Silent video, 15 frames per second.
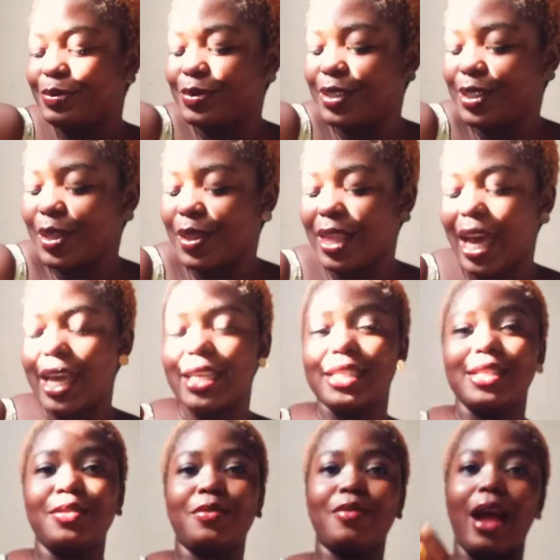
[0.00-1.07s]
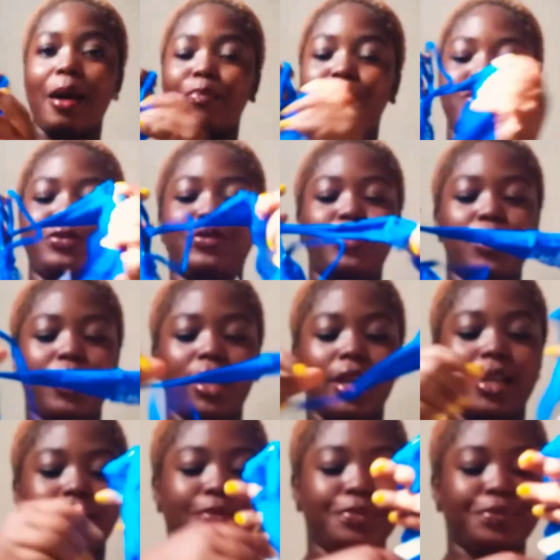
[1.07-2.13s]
So that is the wrap for